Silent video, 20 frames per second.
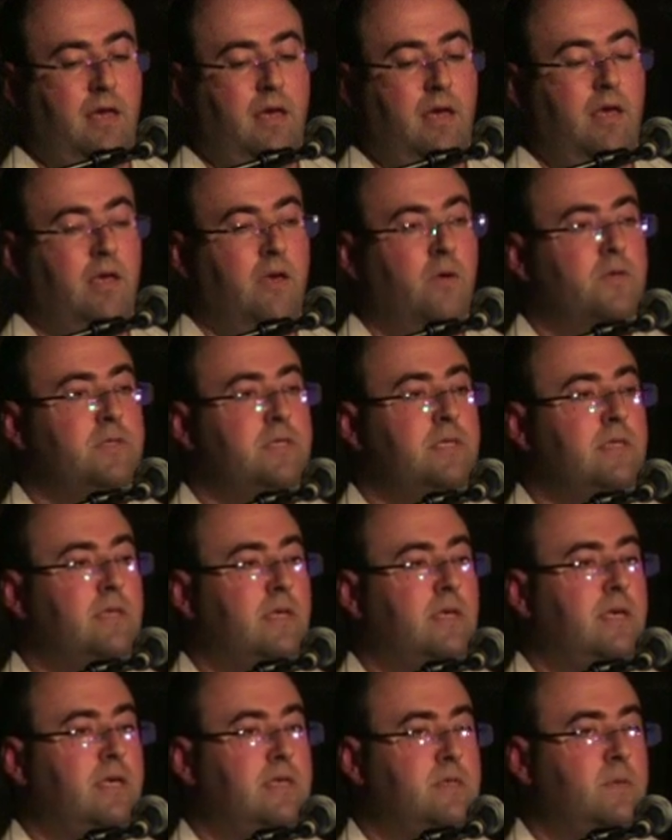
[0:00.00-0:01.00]

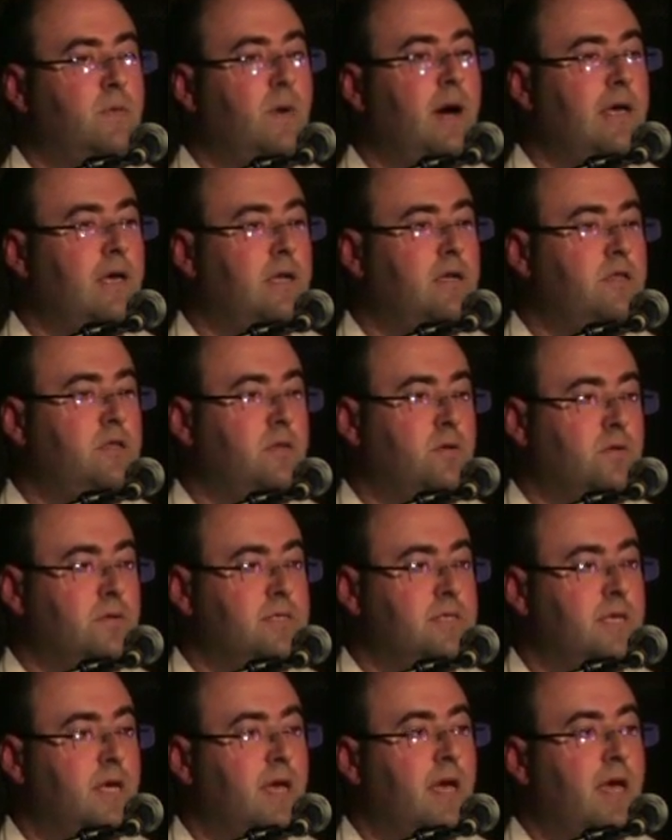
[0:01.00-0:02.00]
using Swagger
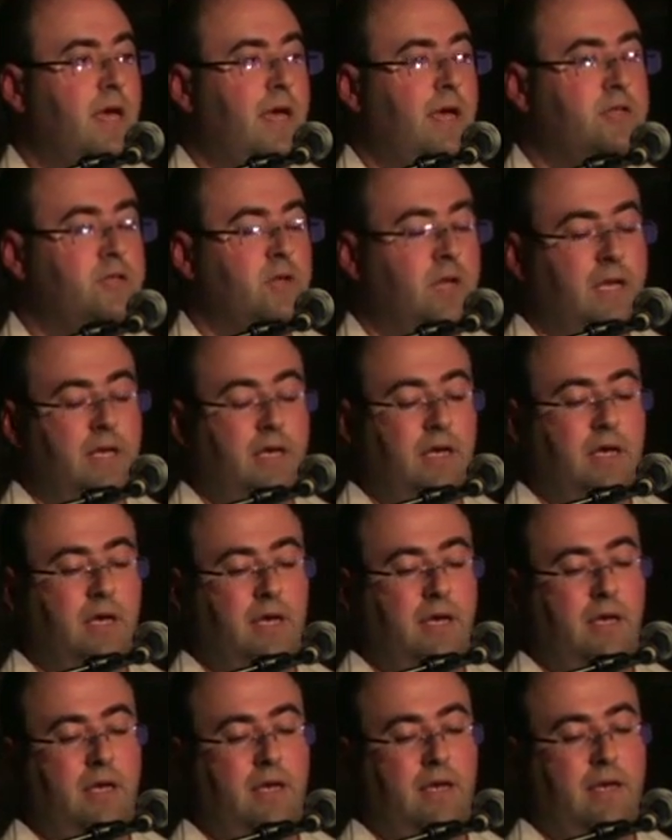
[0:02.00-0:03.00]
tools. Actually,
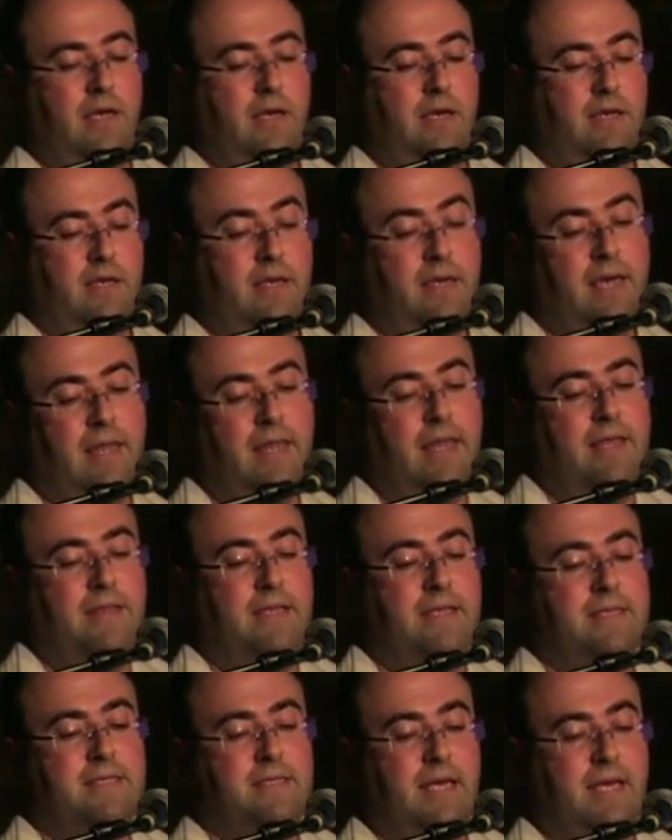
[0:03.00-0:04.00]
again,
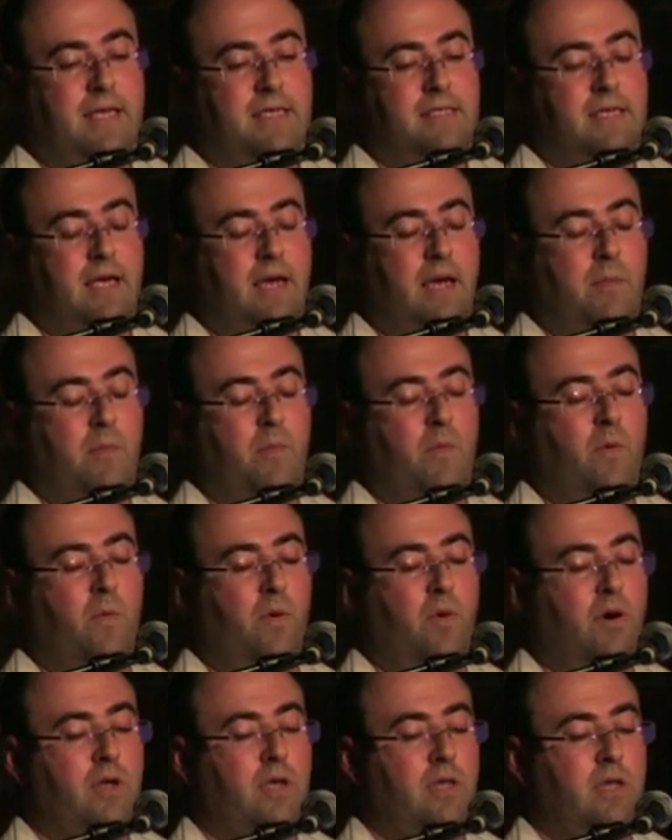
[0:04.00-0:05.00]
these days I'm
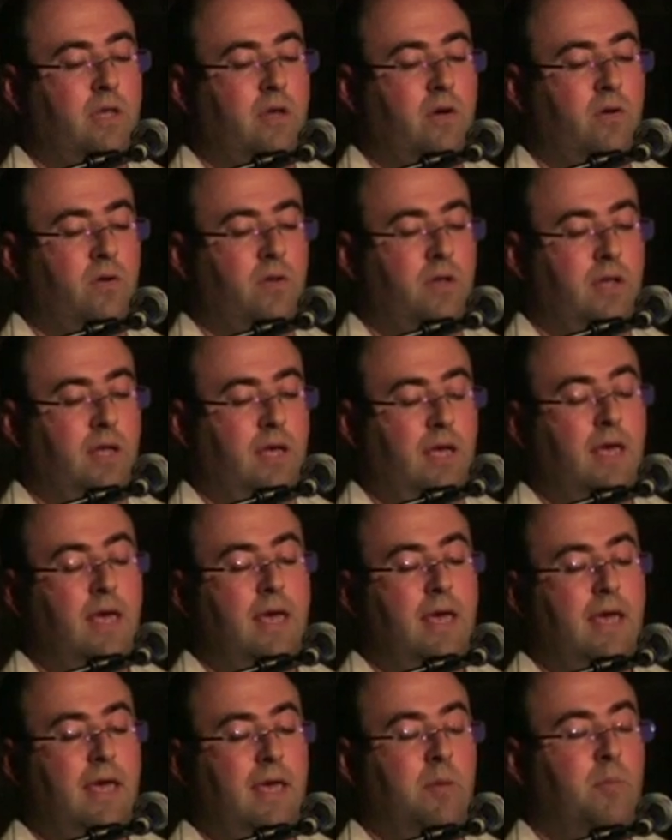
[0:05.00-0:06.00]
working on
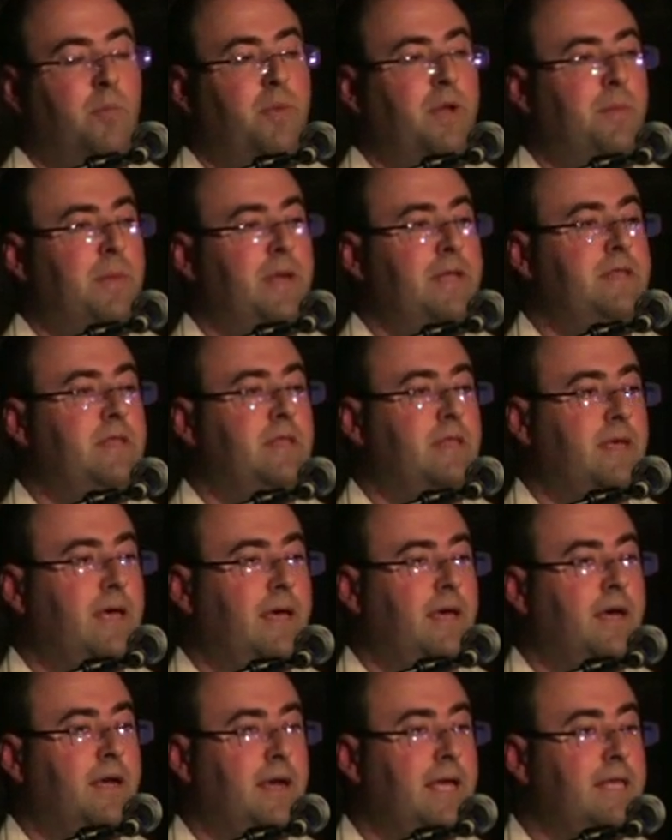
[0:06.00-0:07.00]
implementing a
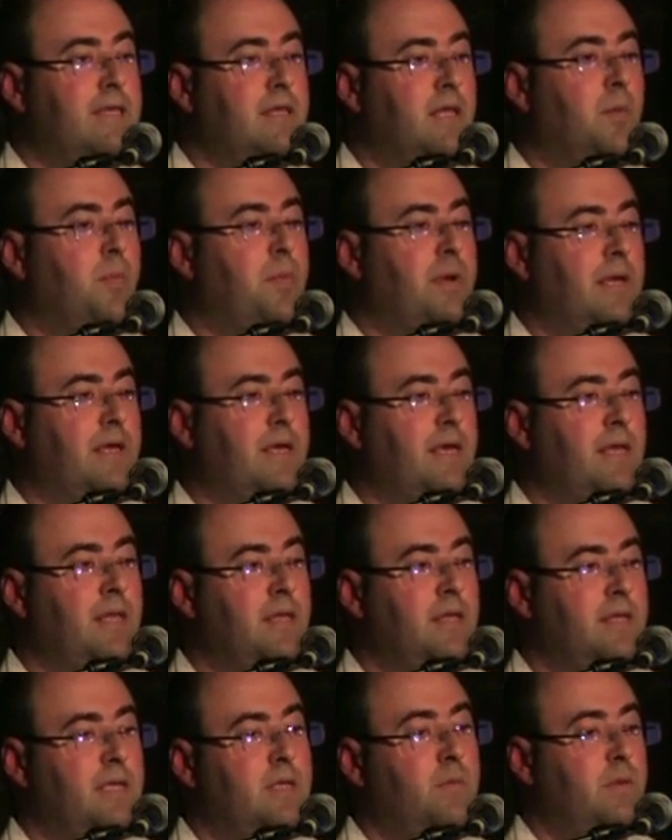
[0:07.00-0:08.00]
Gradle
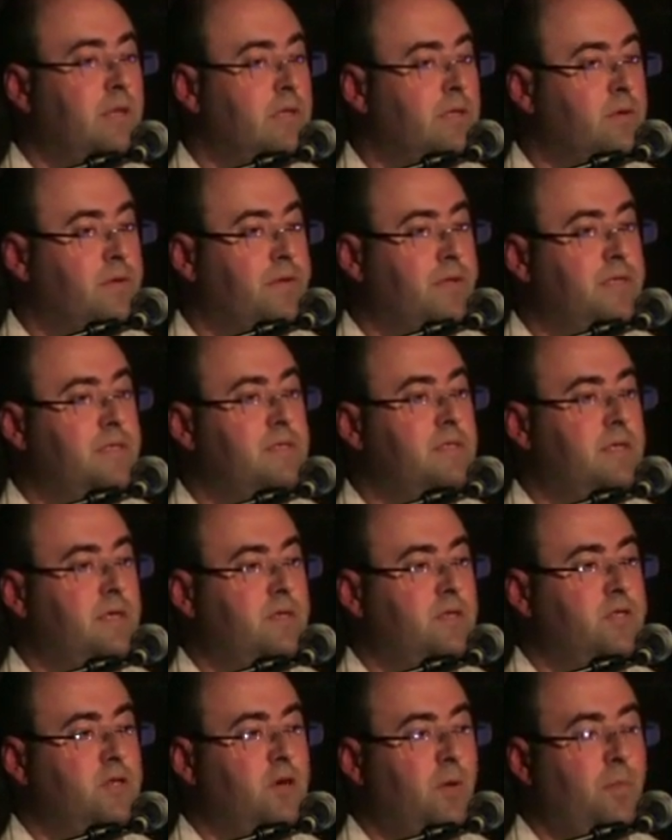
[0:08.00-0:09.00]
plugin that will do this
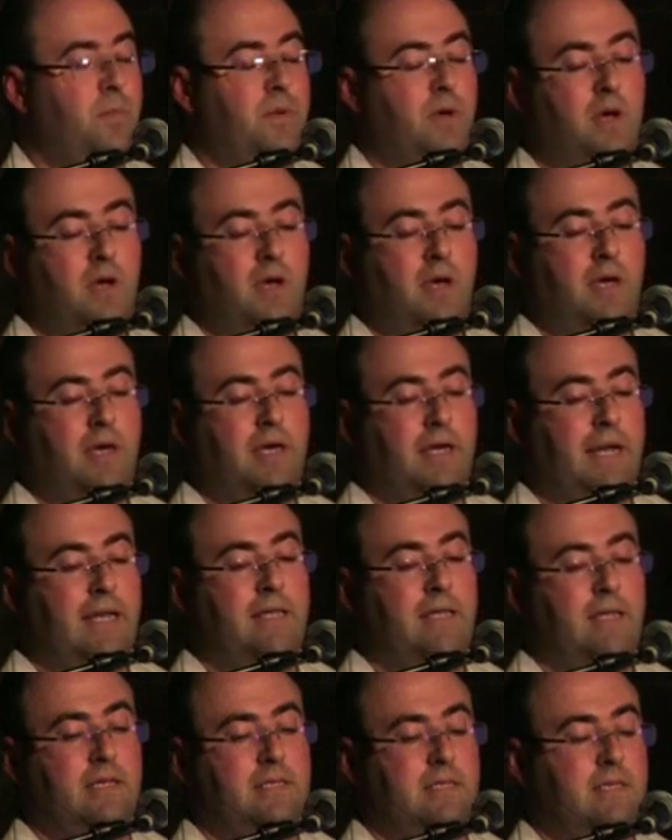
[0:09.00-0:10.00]
job.
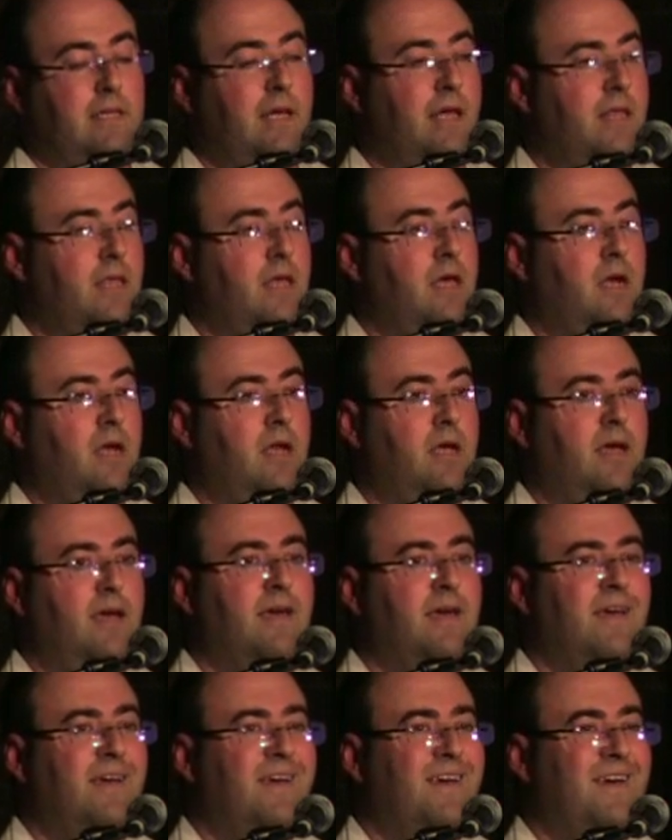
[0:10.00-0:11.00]
Gradle is another
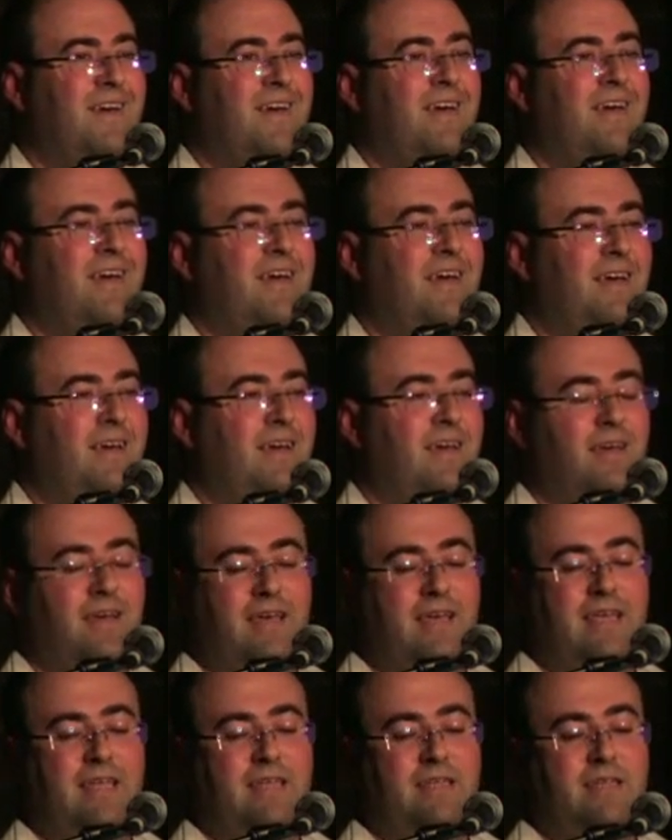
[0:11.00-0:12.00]

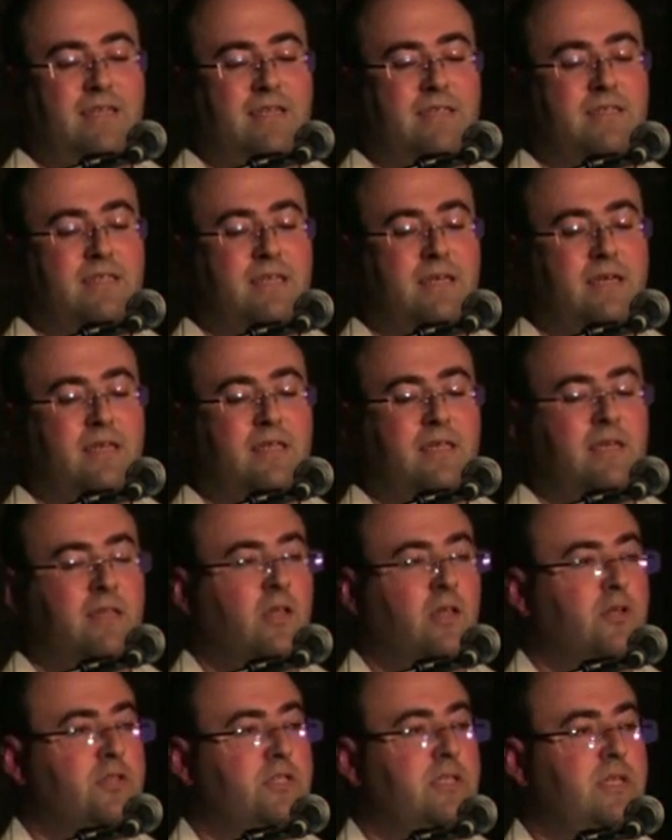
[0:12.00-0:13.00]
interesting
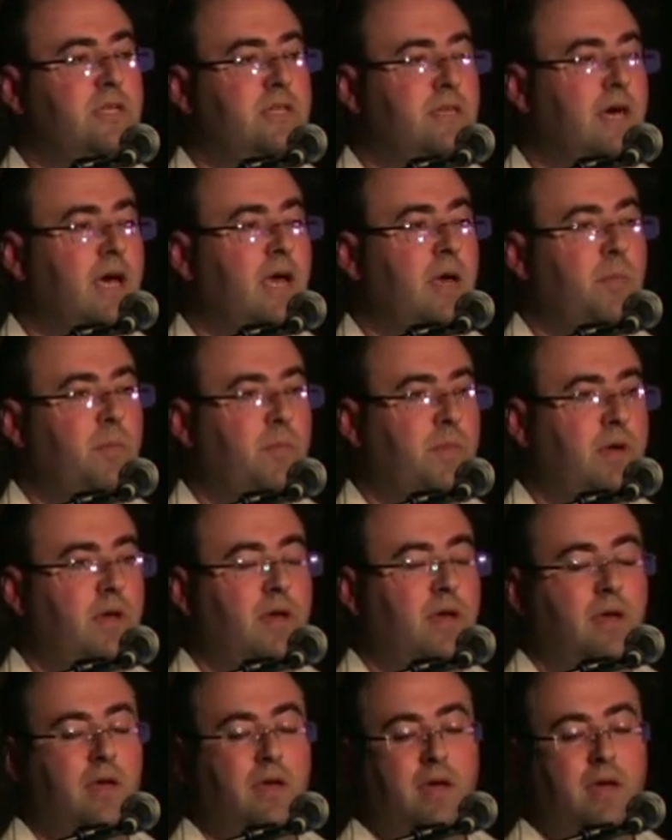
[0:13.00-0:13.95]
technology that I'm